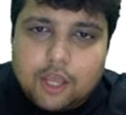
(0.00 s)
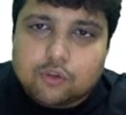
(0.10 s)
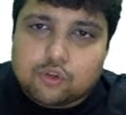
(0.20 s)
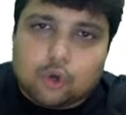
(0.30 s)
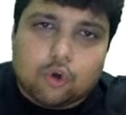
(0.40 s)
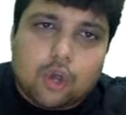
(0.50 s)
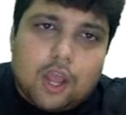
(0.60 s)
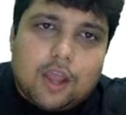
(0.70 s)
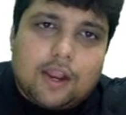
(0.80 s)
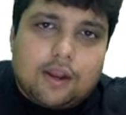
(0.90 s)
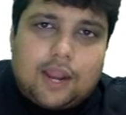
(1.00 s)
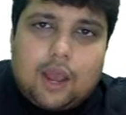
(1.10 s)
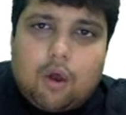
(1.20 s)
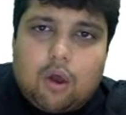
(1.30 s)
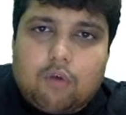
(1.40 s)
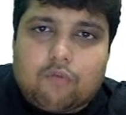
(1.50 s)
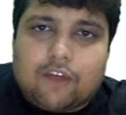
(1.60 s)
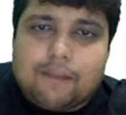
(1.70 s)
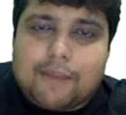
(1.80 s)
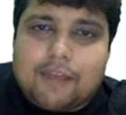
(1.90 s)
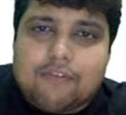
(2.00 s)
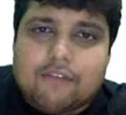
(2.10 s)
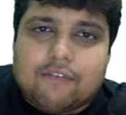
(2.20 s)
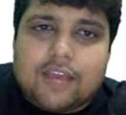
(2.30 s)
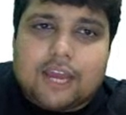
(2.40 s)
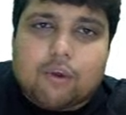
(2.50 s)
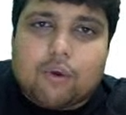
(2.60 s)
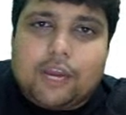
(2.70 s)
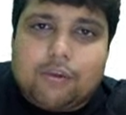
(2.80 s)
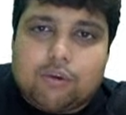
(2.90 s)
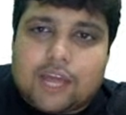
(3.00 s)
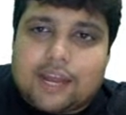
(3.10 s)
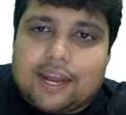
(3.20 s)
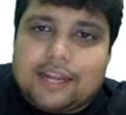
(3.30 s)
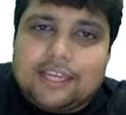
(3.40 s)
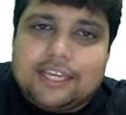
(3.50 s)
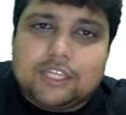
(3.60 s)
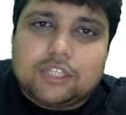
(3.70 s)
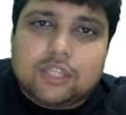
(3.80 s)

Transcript: So now one by one we are going to target each